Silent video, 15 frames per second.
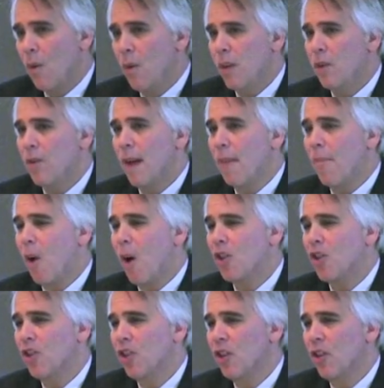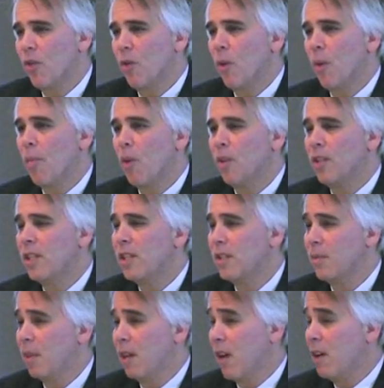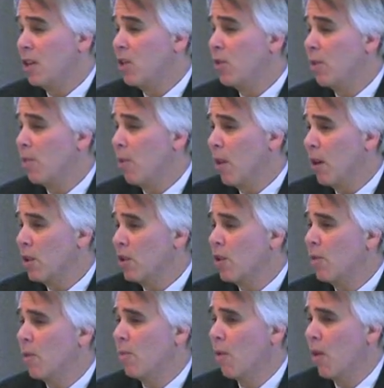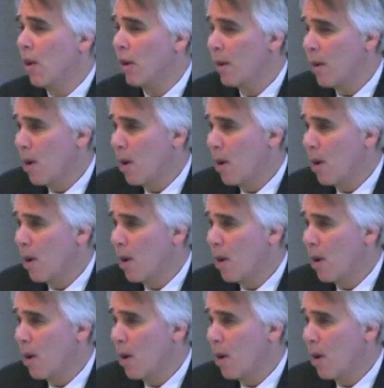We do that partially through a multidisciplinary tumor board. A tumor board,